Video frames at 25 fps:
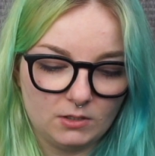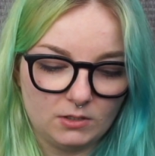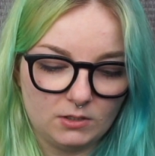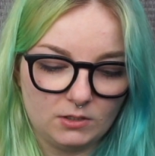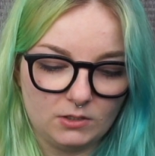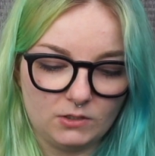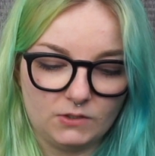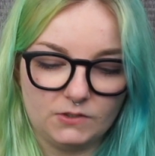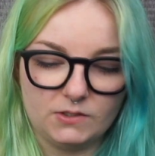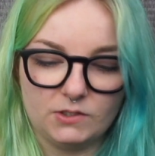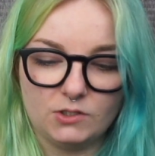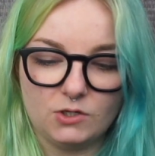
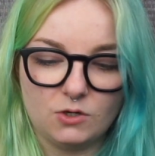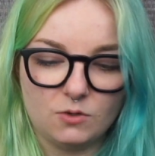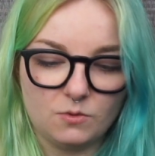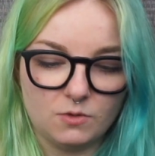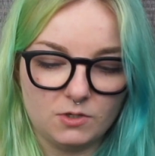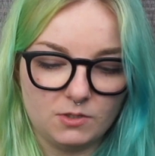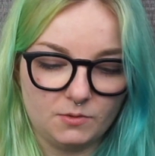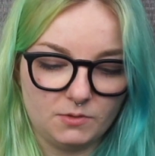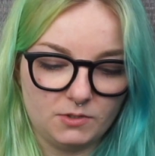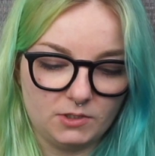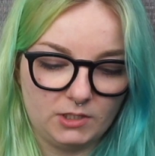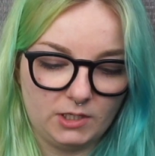because I don't
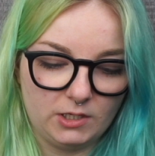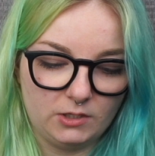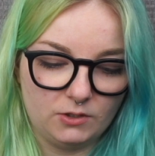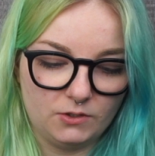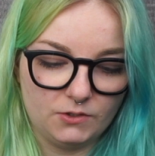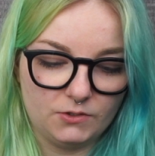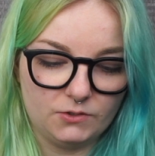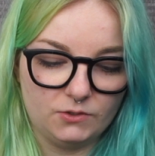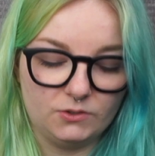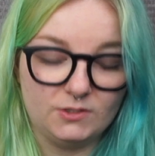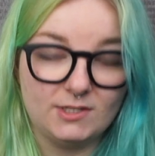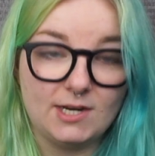want them to get
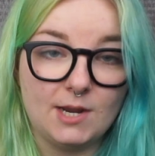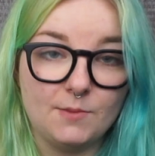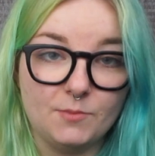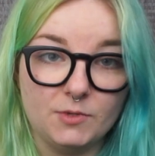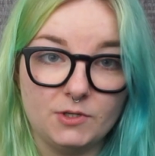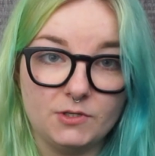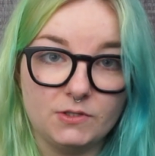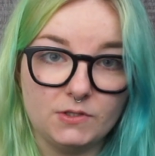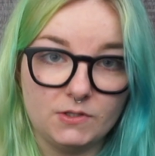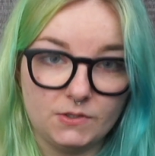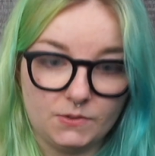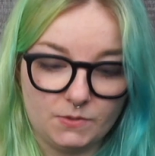lost or
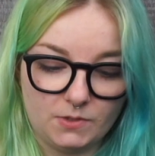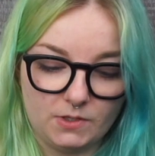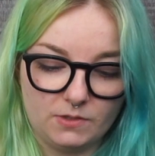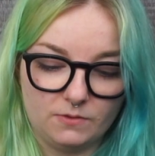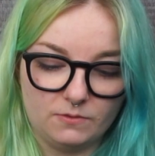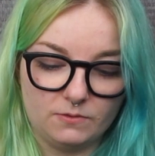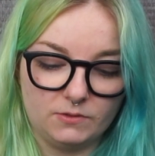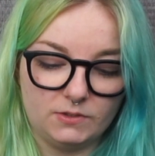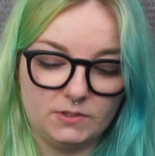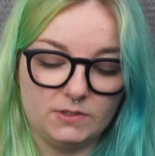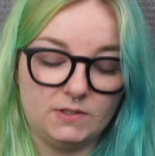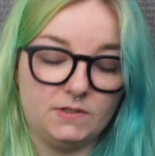damaged as
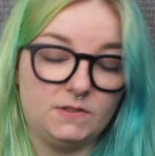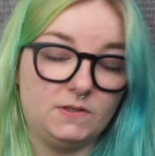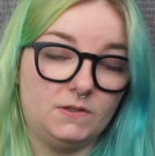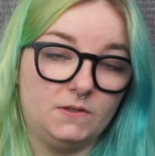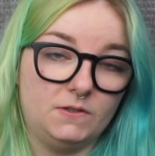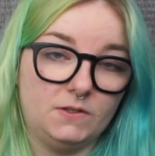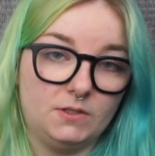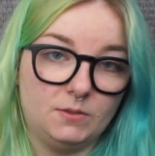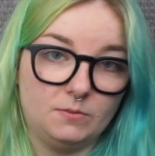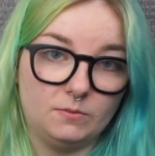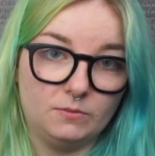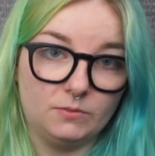well,
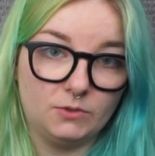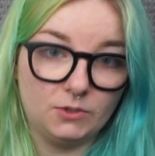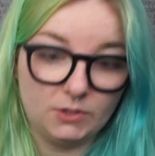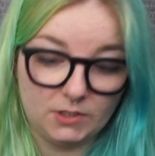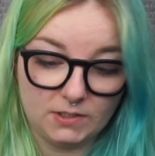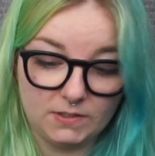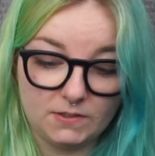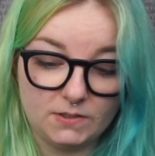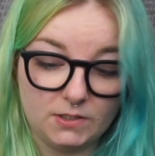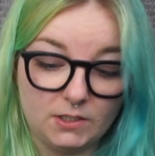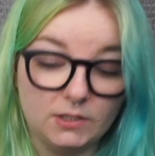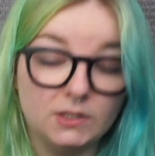since I'm
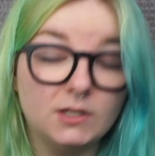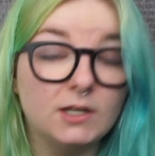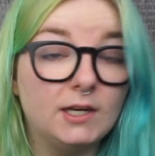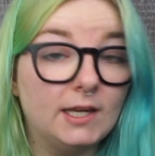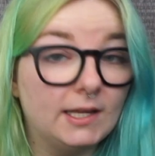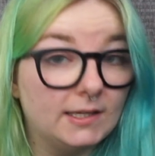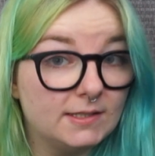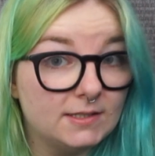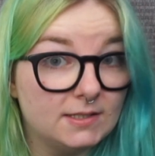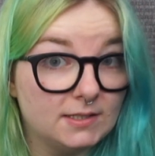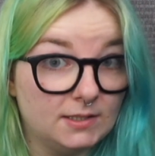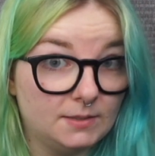gonna start
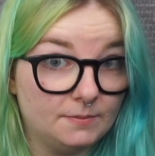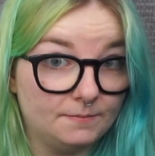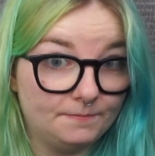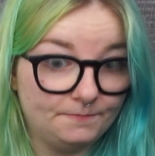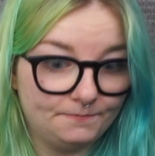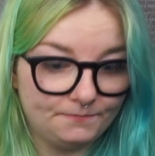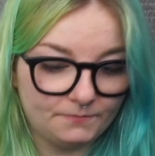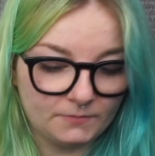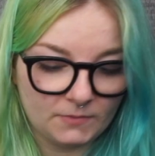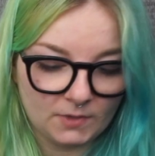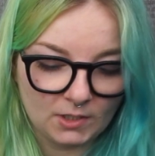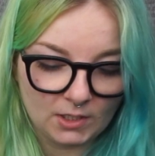collecting them.
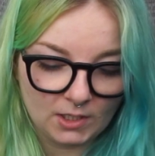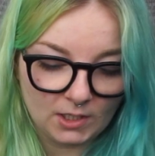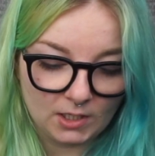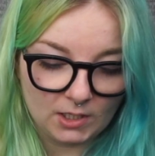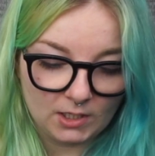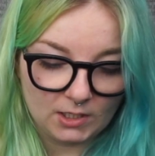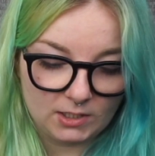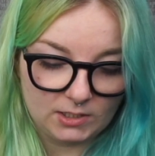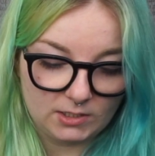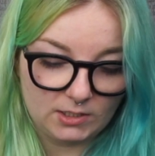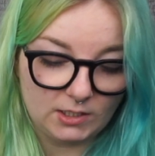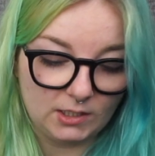
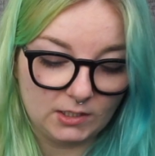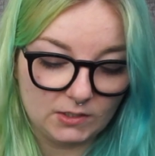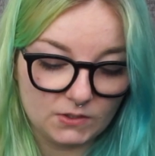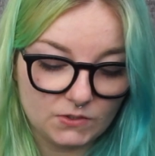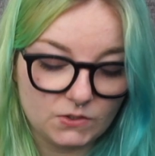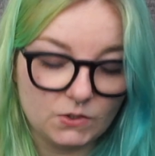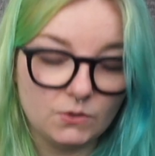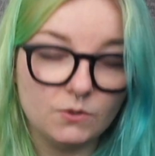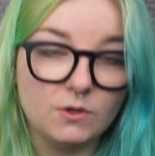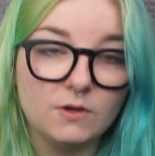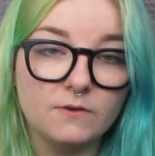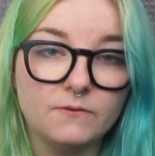Yeah,
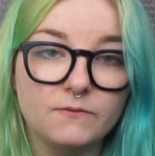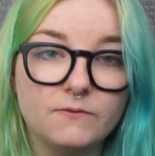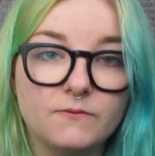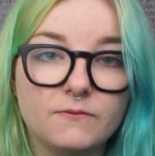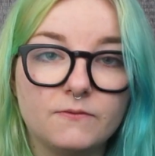so if